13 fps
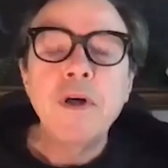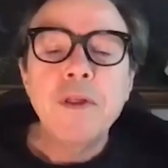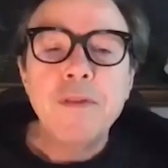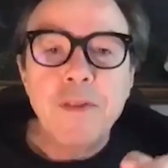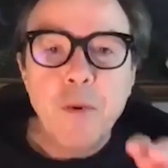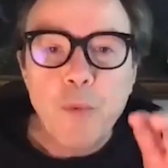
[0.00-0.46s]

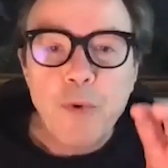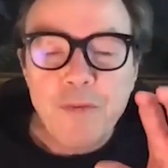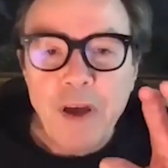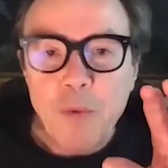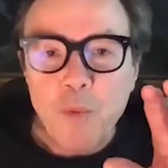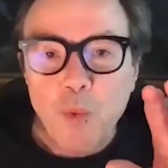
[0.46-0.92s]
that we've
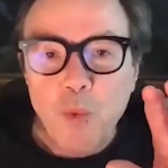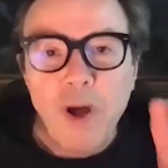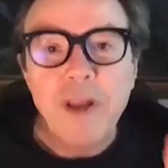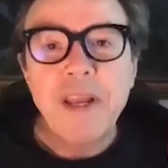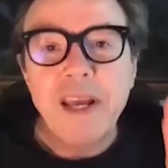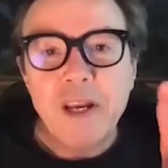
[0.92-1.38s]
had
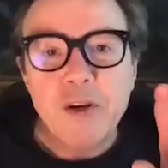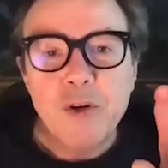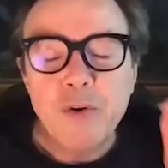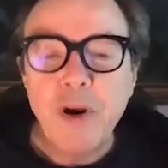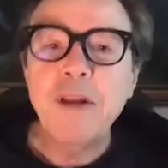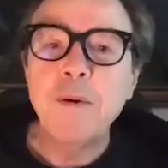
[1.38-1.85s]
one
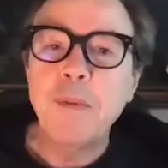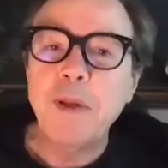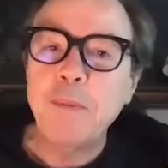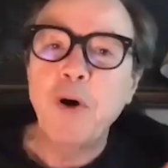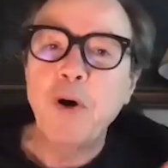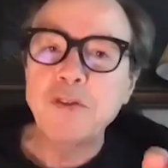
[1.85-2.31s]
incredibly
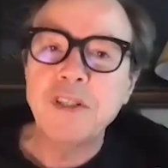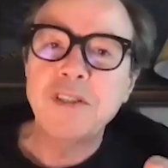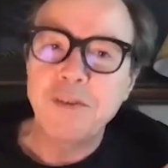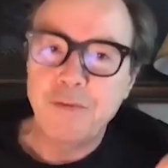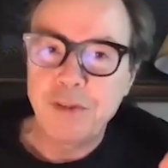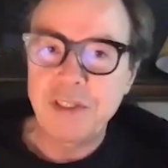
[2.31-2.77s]

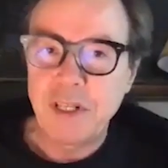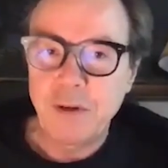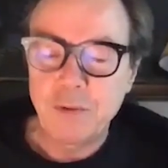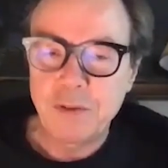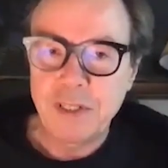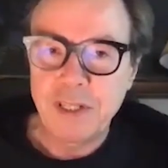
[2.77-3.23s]
positive
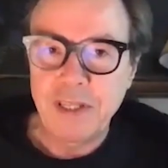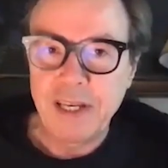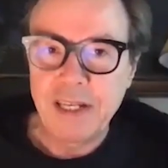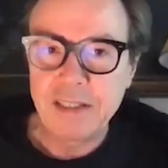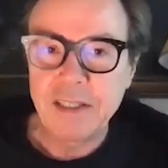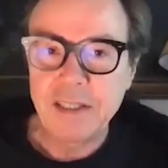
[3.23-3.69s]
result in
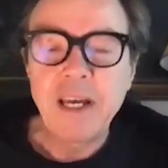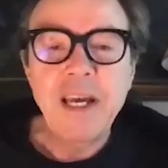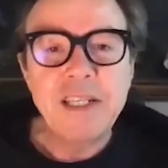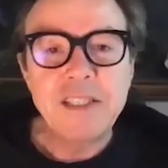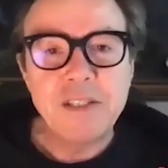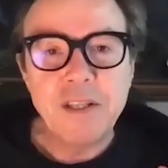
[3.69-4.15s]
this
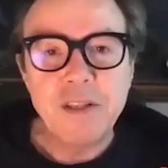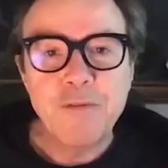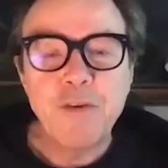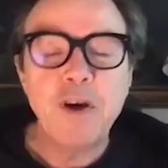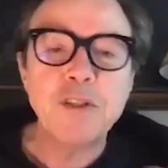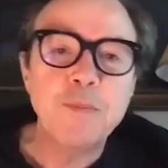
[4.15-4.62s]
is that the
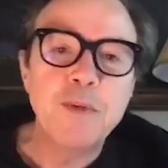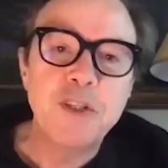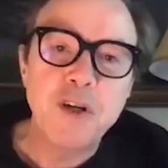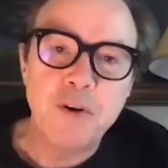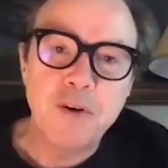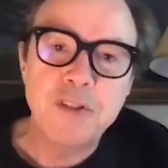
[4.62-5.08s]
vast
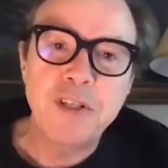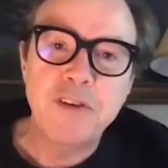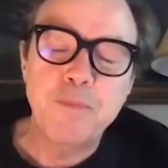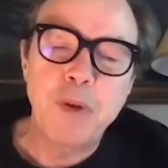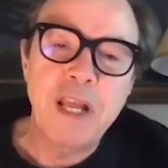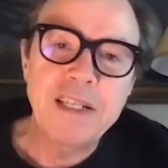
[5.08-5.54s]
majority
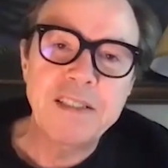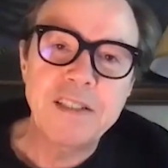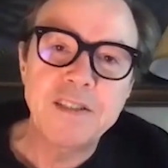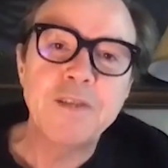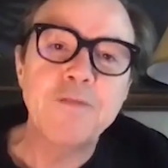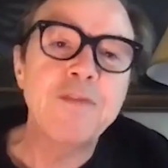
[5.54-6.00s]
of
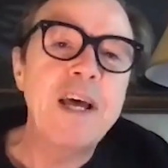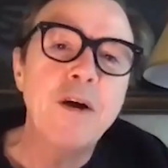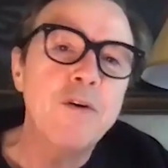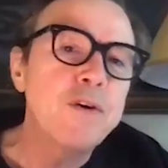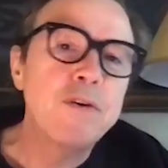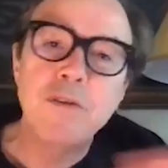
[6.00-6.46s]
places have now
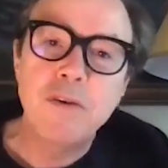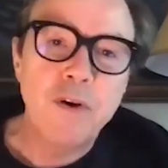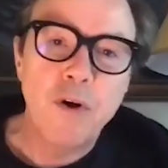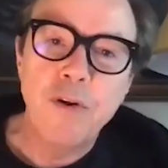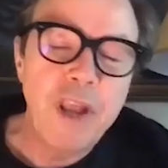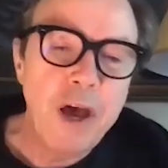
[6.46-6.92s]

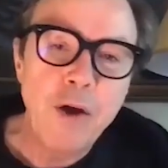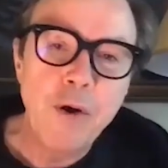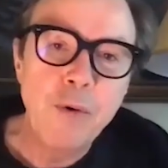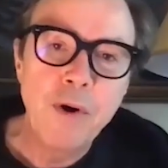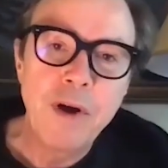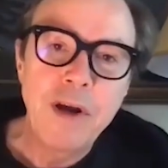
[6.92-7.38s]
got
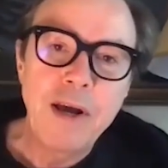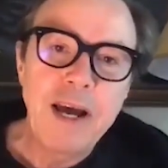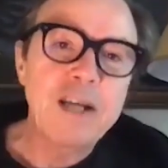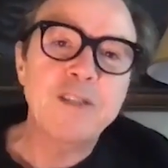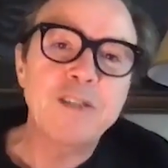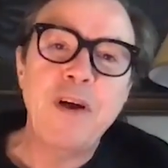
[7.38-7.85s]
no
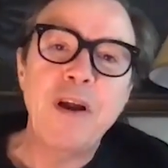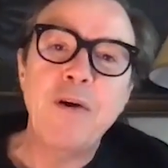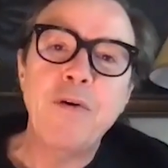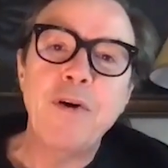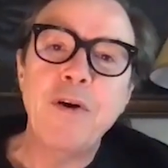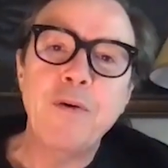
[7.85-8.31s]

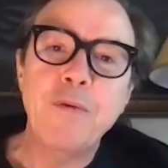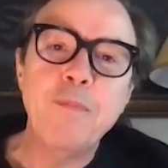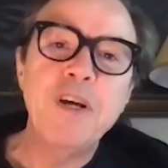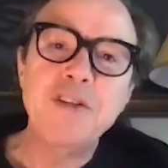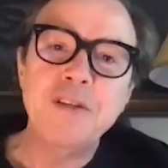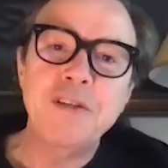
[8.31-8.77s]
out-of-area
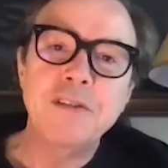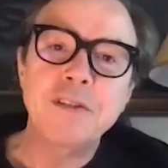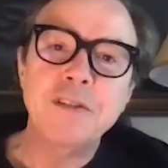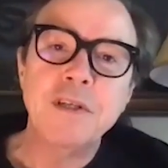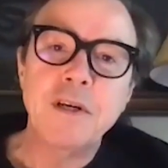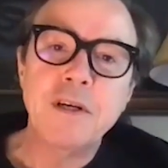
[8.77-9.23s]

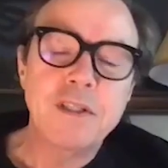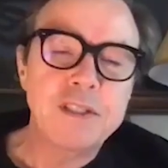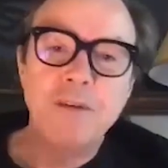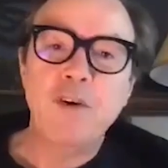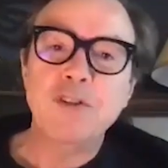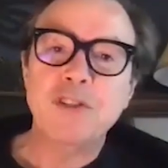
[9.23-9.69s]
admissions because
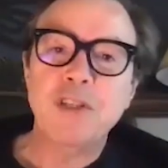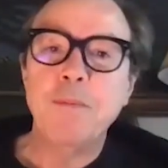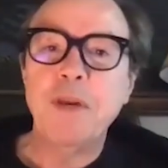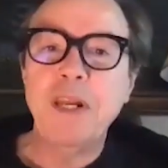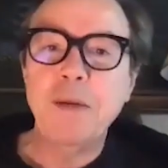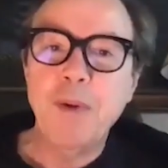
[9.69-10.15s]
they've got so
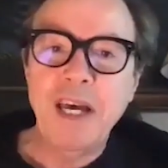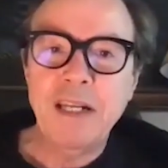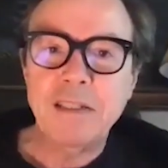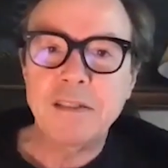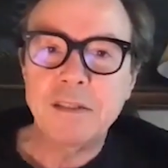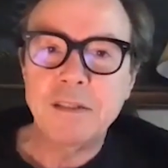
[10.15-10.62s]
many
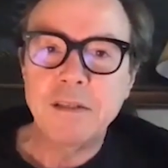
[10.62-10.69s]
beds.